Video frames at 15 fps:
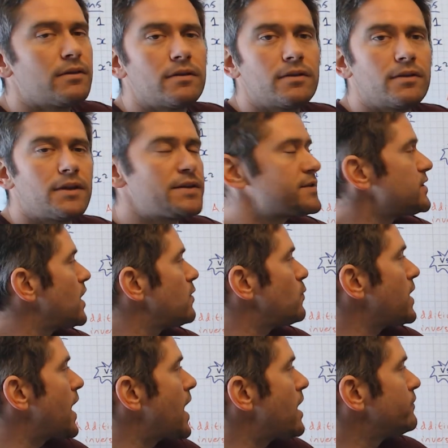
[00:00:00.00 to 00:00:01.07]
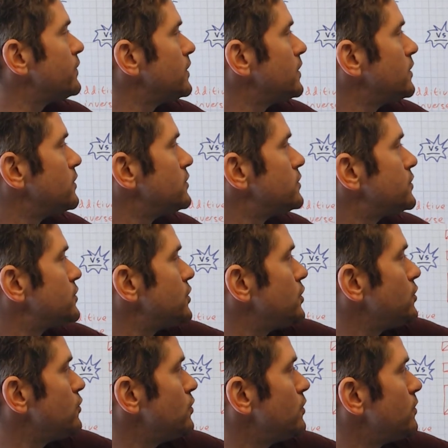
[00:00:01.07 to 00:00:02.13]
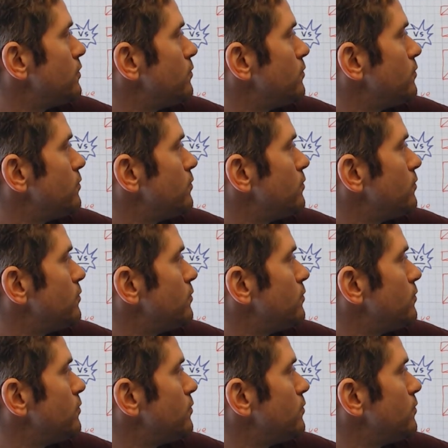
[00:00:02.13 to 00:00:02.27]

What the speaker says: This time we have 2